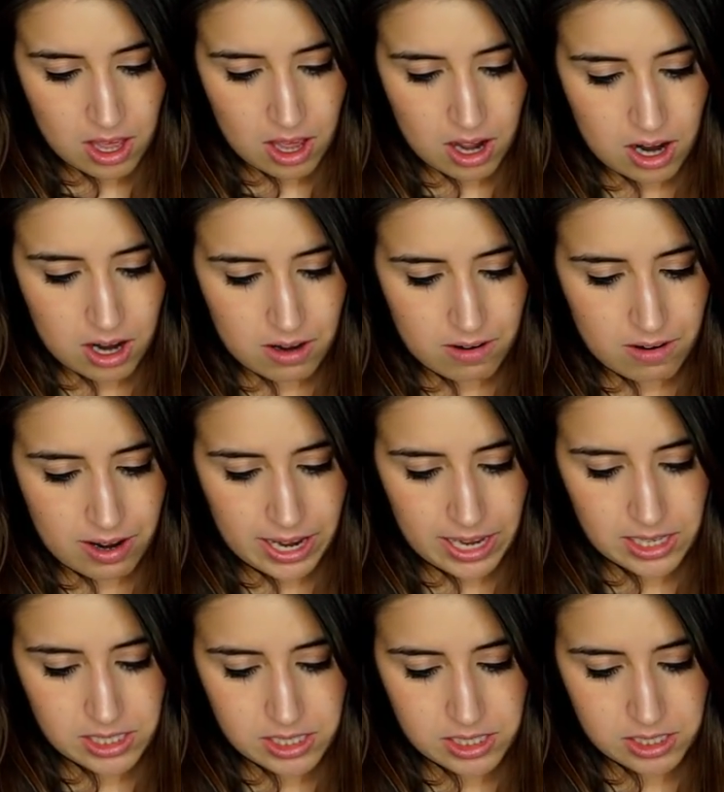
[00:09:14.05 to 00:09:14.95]
All
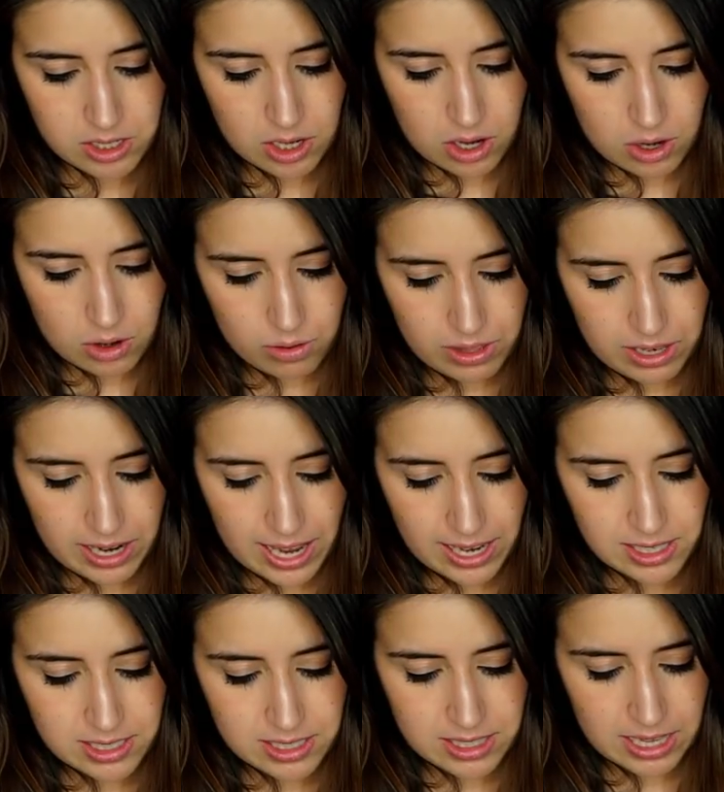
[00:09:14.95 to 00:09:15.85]
right, so the
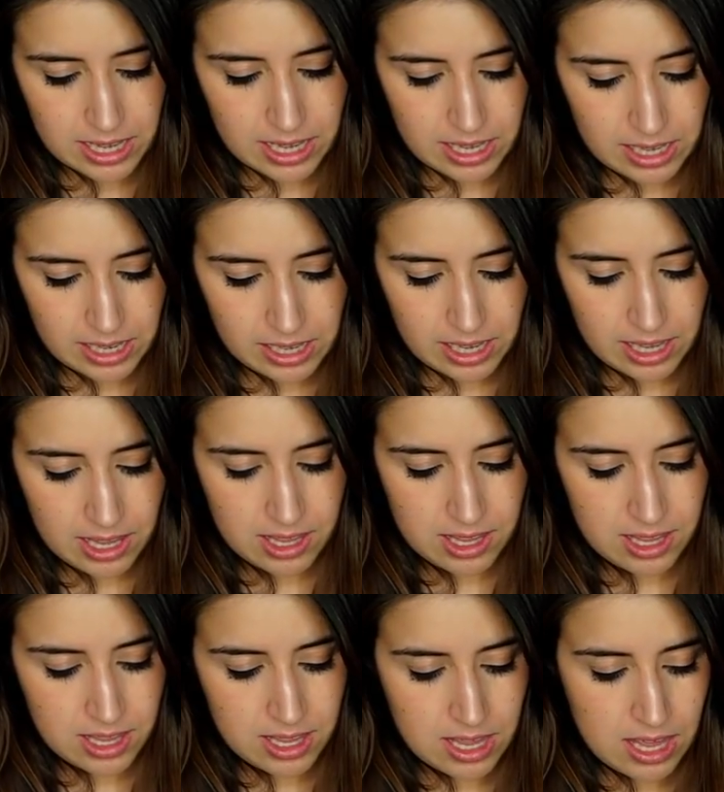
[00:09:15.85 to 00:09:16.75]
next thing
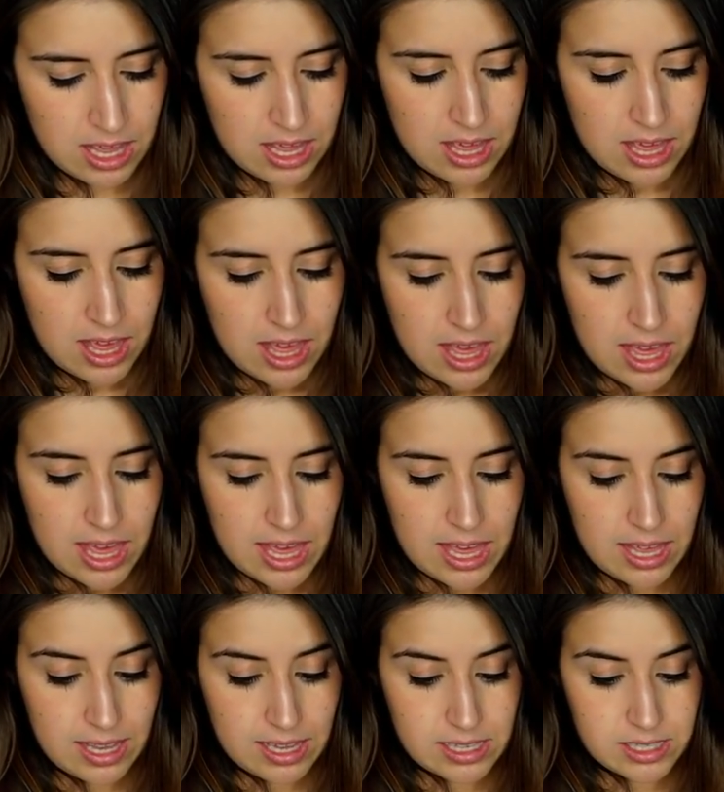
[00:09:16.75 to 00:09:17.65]

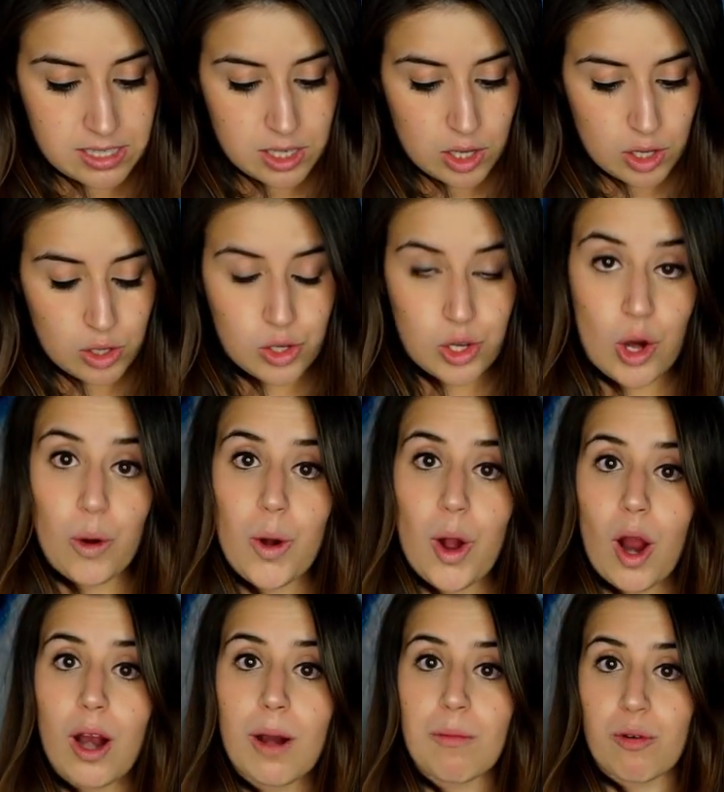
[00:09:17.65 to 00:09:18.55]
is low
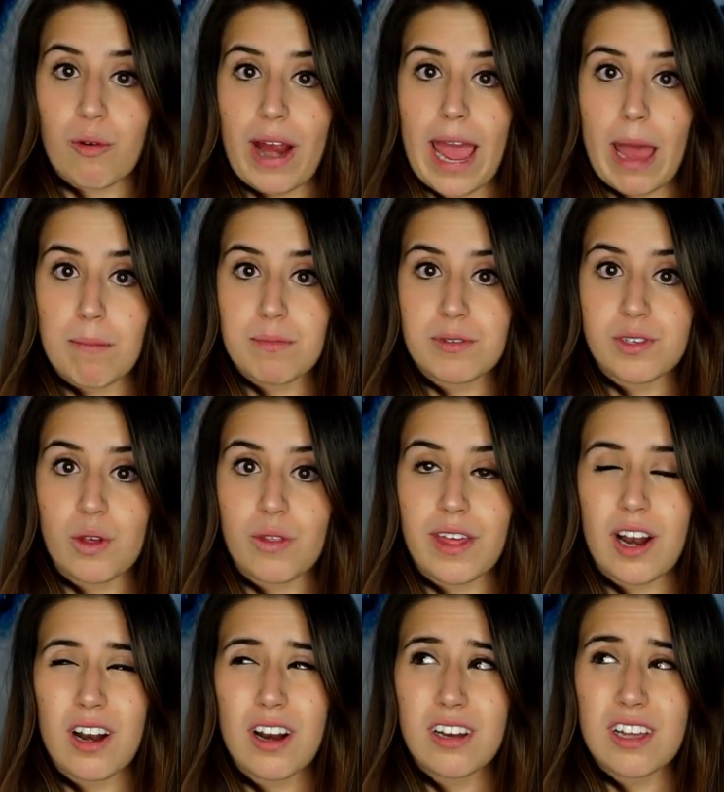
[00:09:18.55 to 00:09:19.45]
carb wraps. So
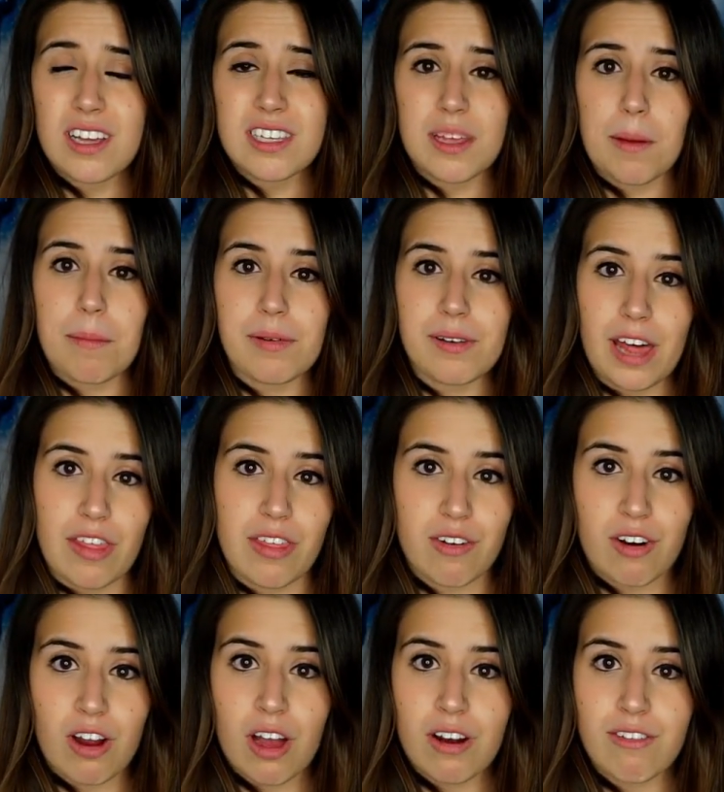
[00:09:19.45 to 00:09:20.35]
there is a
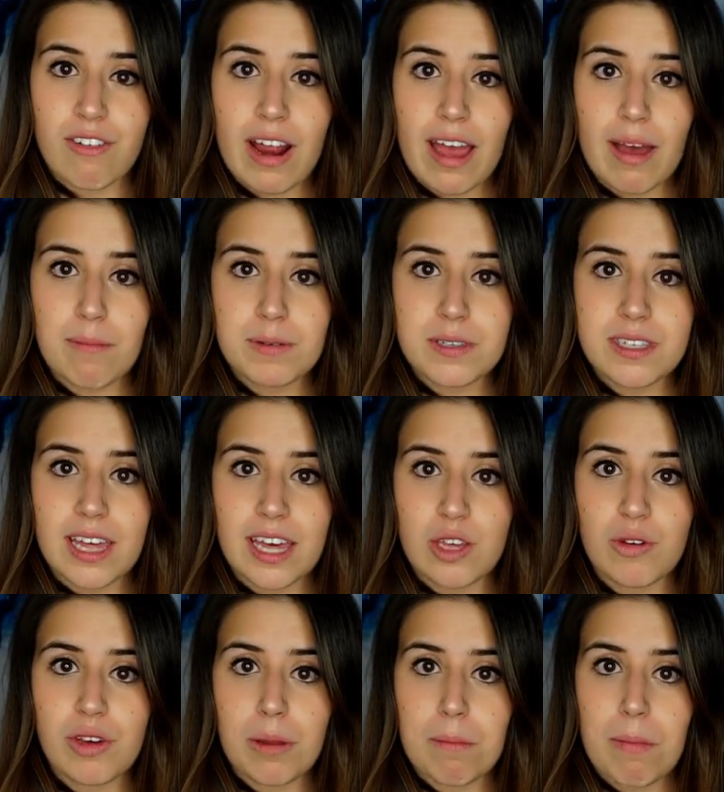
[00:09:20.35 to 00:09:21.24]
plethora of wraps
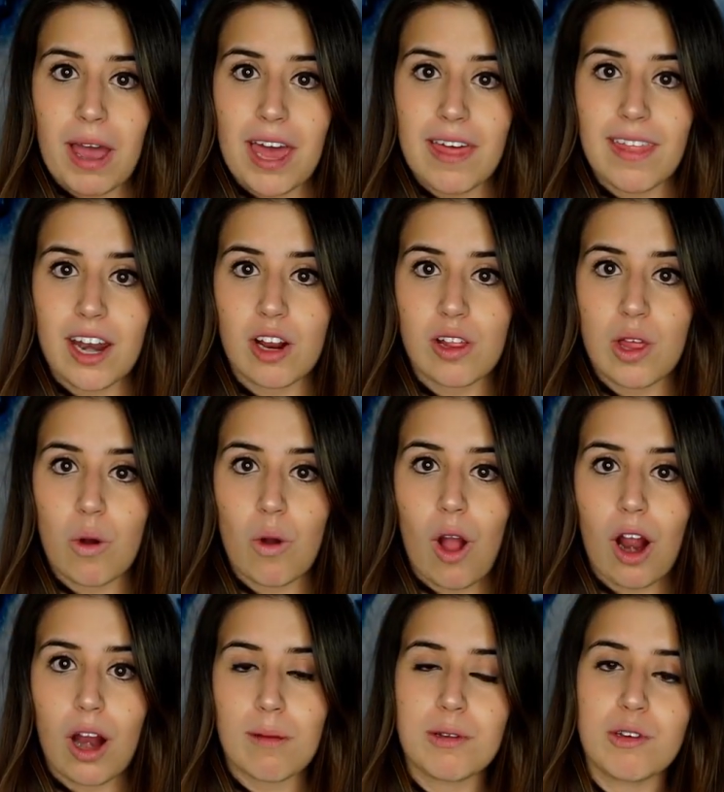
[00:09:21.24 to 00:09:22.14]
that you can buy that are low
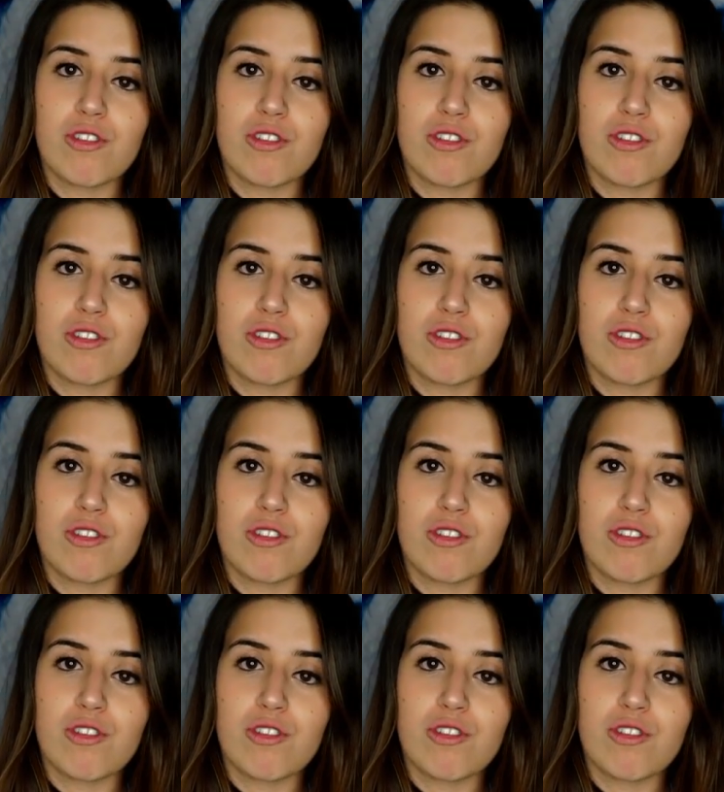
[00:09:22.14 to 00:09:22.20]
carb.